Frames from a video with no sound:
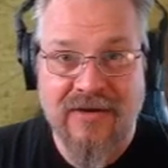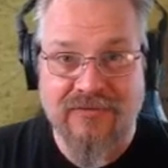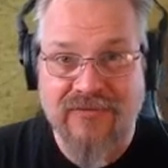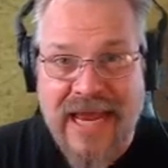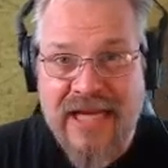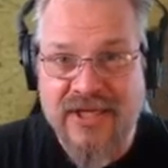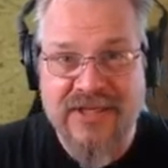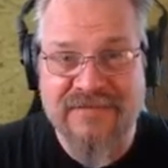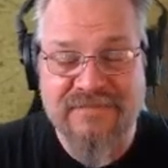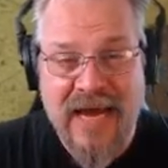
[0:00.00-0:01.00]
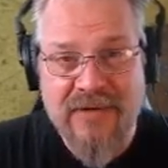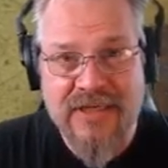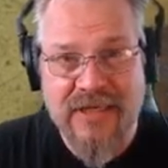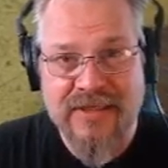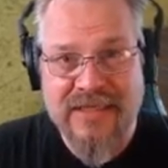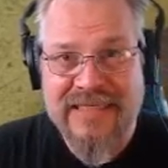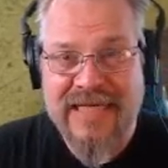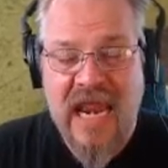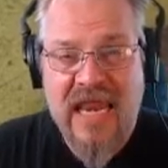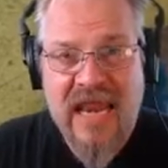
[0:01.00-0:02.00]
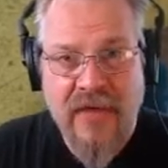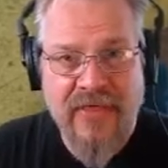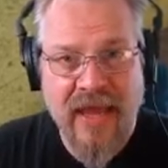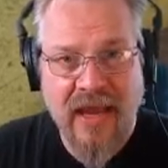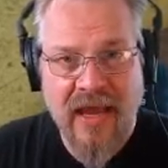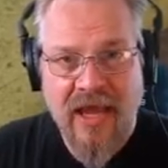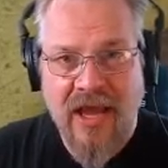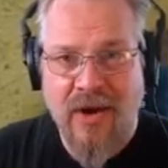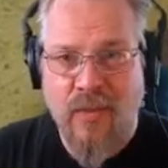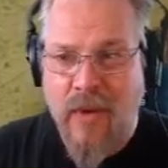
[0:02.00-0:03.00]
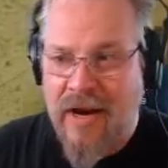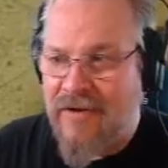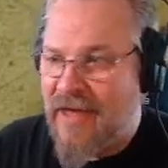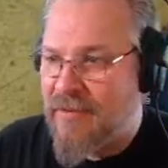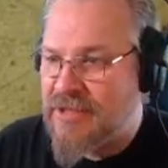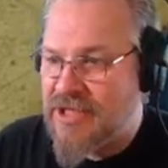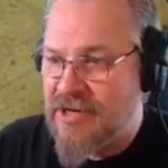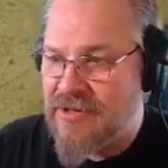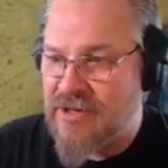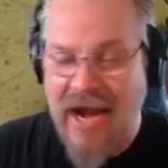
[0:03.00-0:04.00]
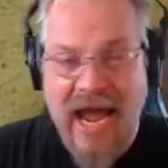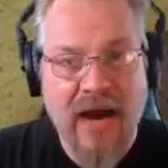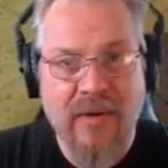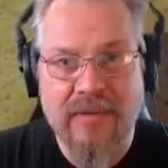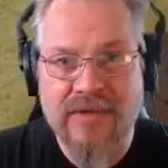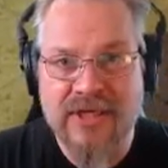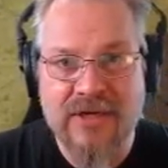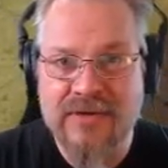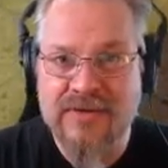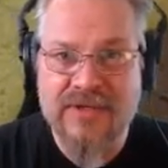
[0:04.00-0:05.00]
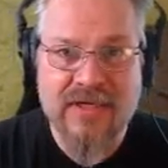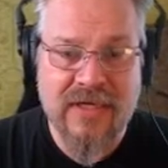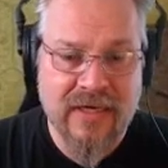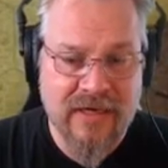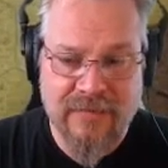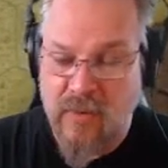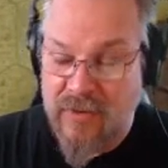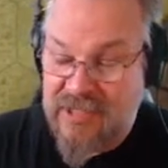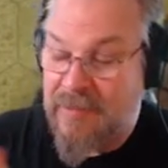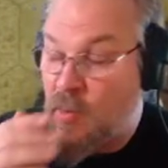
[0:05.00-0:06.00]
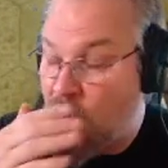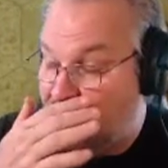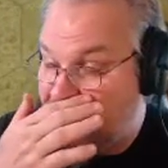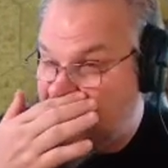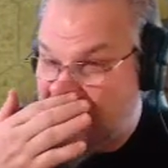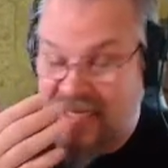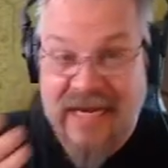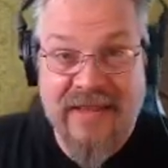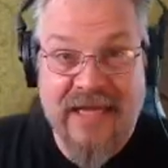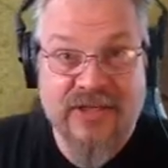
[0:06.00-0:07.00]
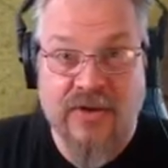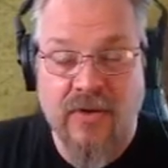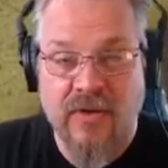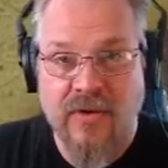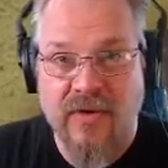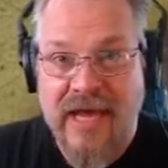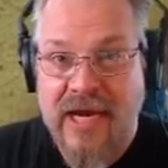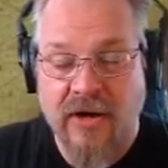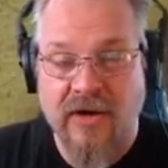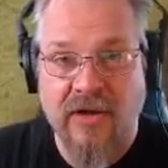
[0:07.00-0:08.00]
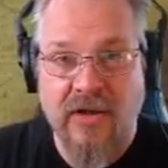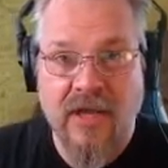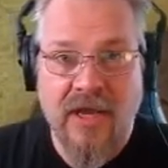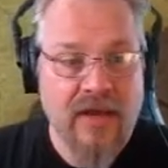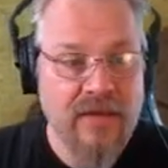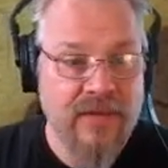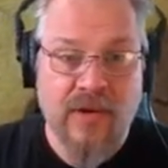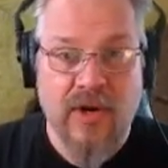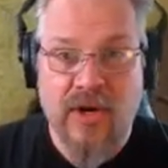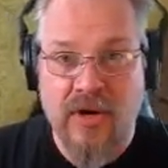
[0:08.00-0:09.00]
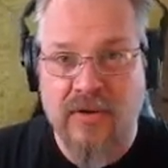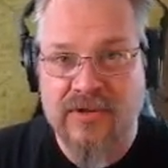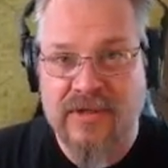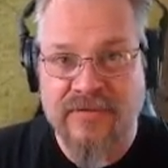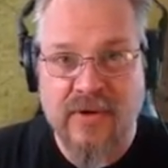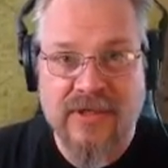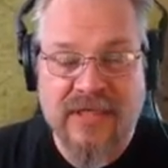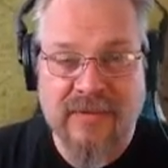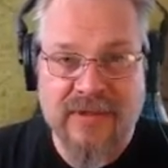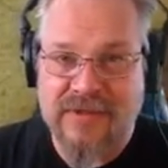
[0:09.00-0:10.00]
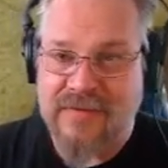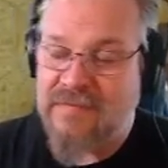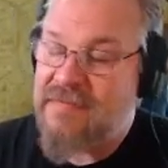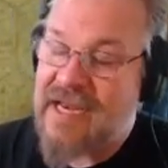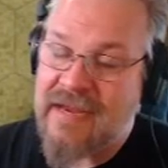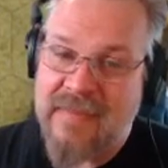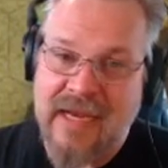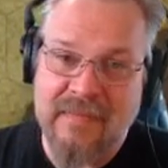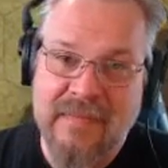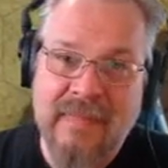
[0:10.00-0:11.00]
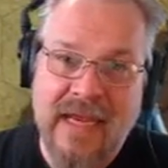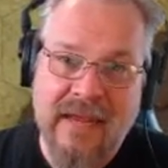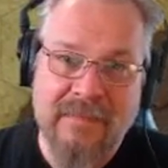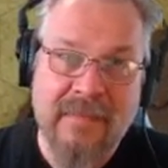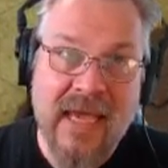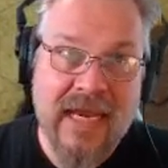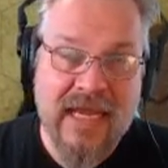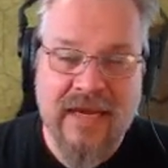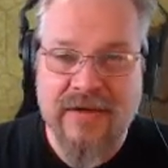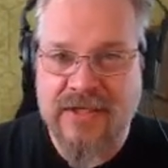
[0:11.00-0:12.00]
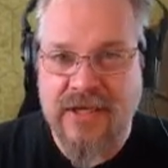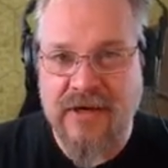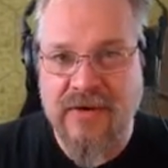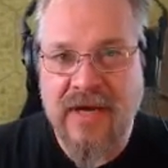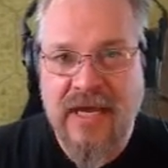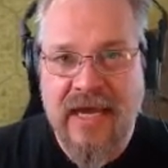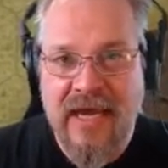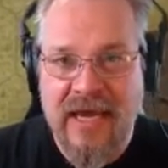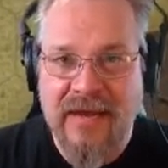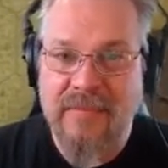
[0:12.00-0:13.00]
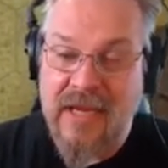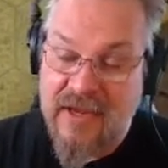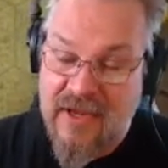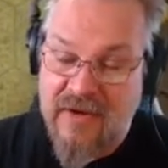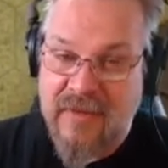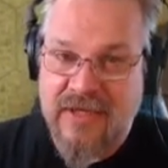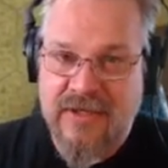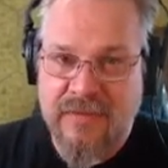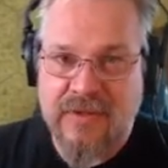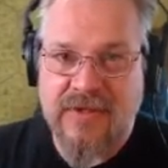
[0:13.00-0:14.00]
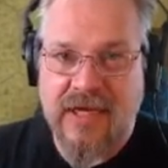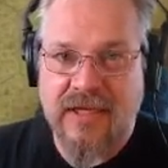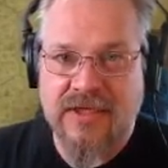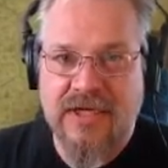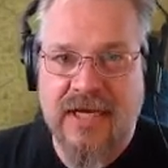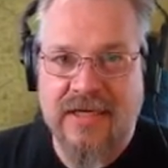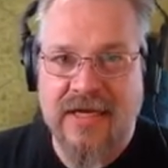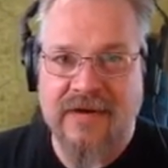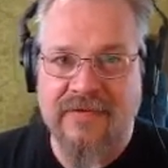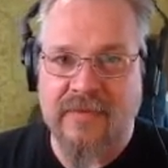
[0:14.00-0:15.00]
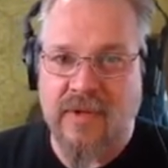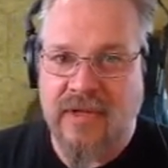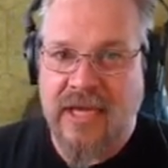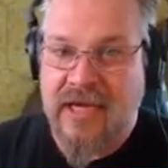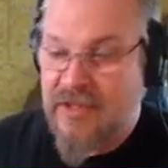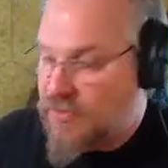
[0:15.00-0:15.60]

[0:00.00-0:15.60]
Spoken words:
ranges of mountains into nothing. Where that was used, or how it was used, or excuse me, where it is today, that scroll or that girl, no one knows. Of course, that was many, many, many, many years ago, and being human, most likely she had died from old age